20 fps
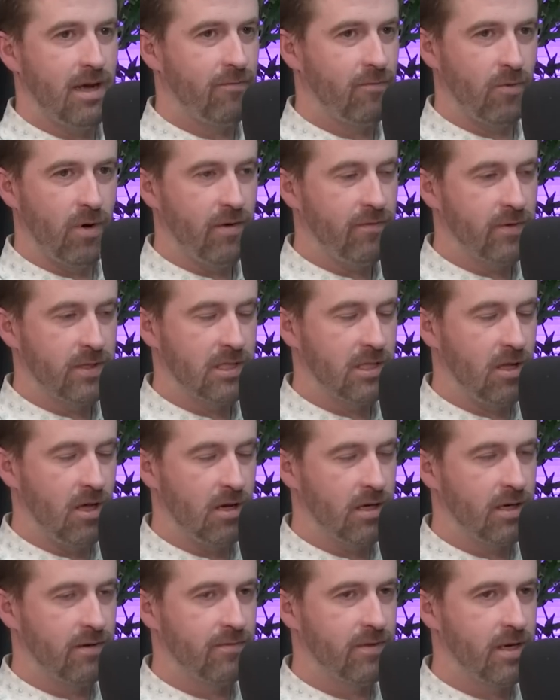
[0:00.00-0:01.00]
have rough that's
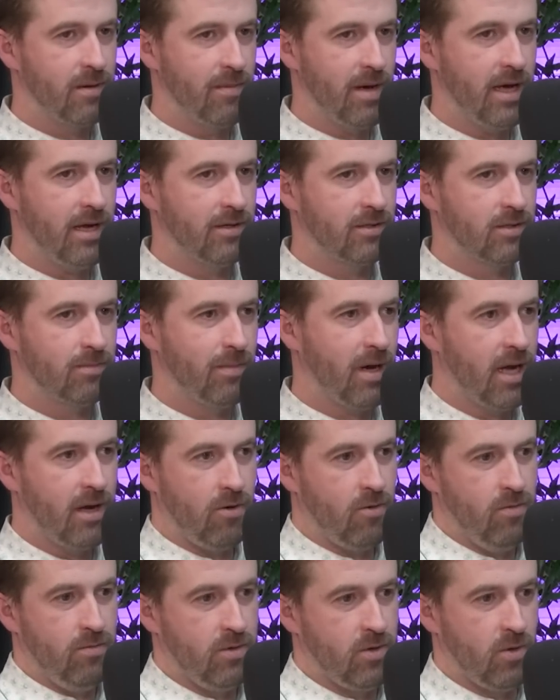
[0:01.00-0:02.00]
long enough that it matters. My
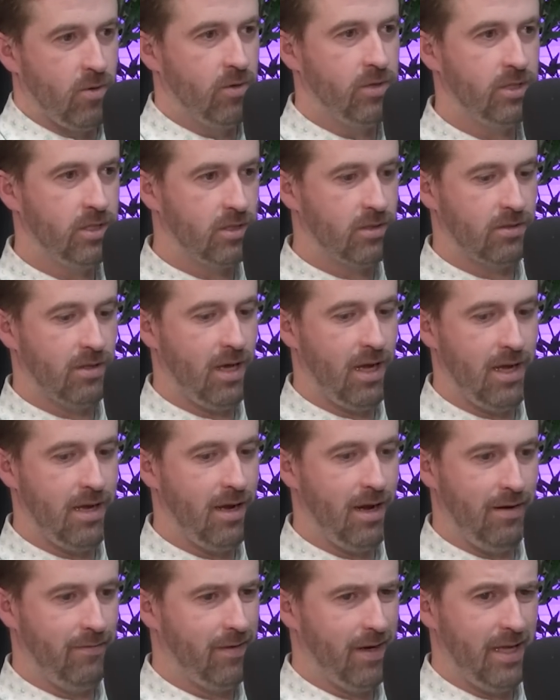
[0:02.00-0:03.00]
home course,
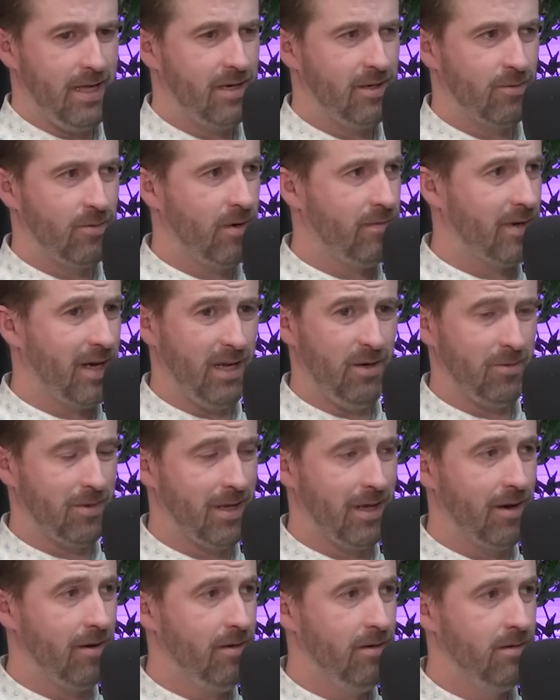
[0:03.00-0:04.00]
if I hit it in the rough, I don't
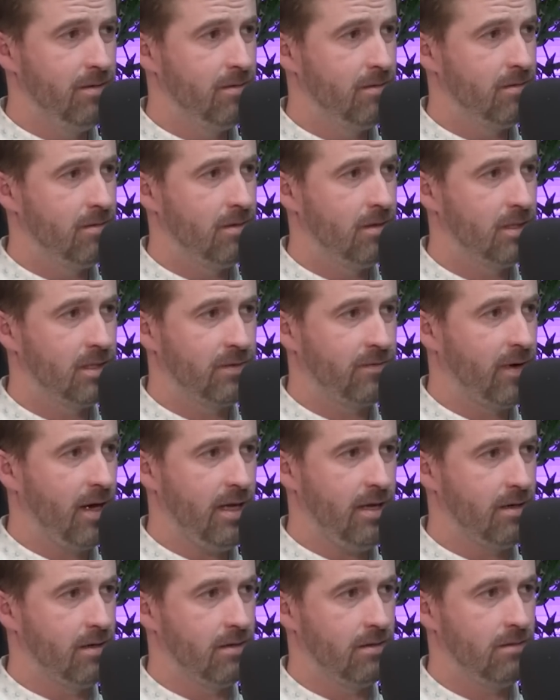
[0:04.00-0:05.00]
care. It's
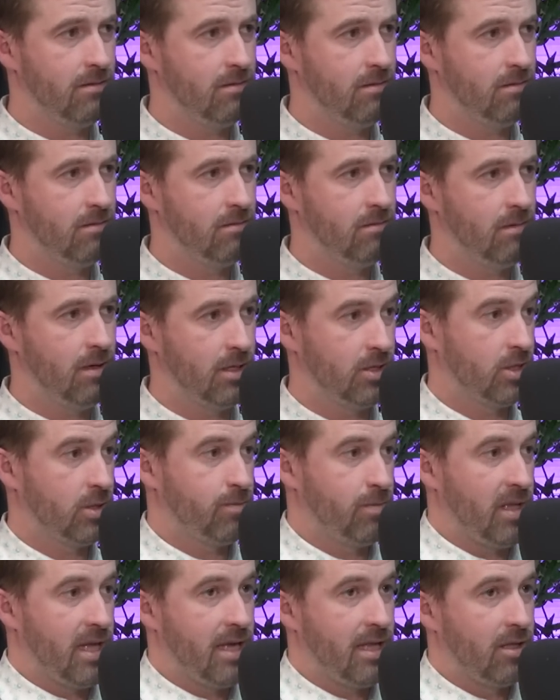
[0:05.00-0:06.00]
fine.
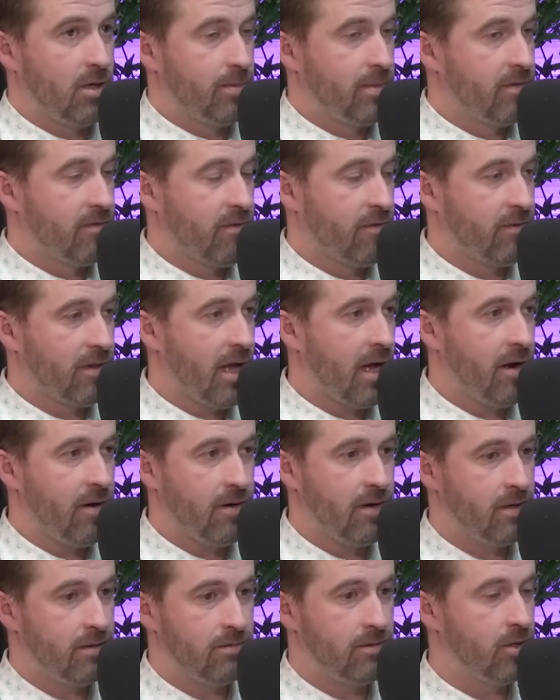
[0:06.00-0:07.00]
Just play a little bit of a
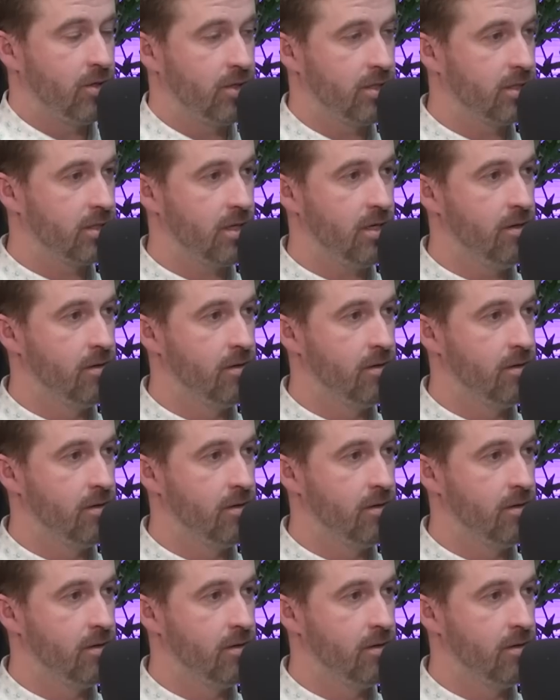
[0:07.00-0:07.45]
flyer and you're good to